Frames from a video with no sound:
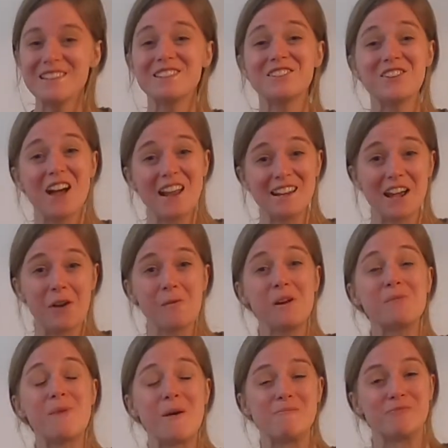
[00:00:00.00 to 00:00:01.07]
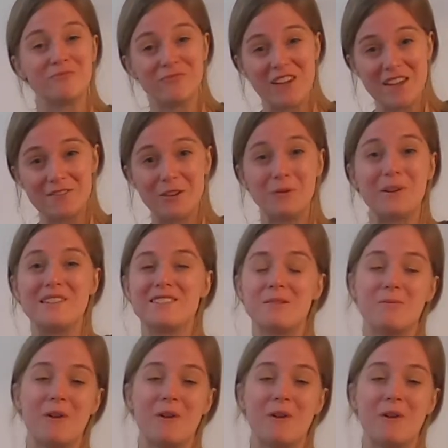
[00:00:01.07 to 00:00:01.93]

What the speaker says: So anyhow, one of my favorite ways to